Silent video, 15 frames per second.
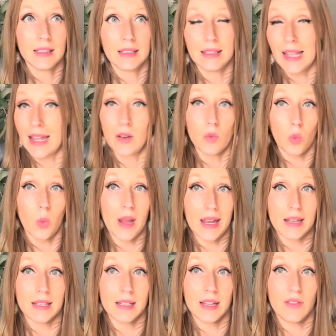
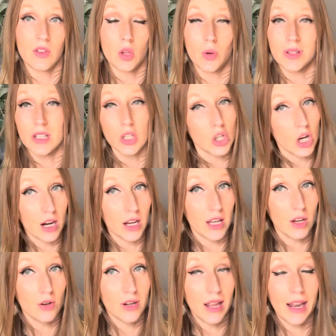lightweight, even though it's a
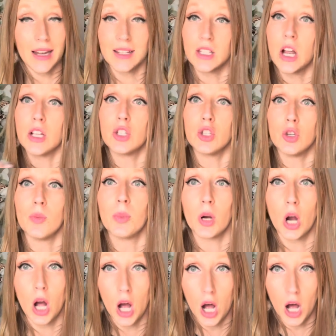chunkier knit, it's not super
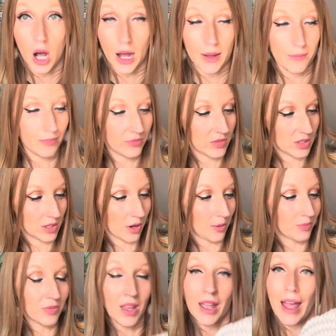hot. So
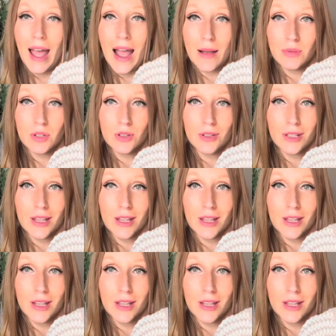absolutely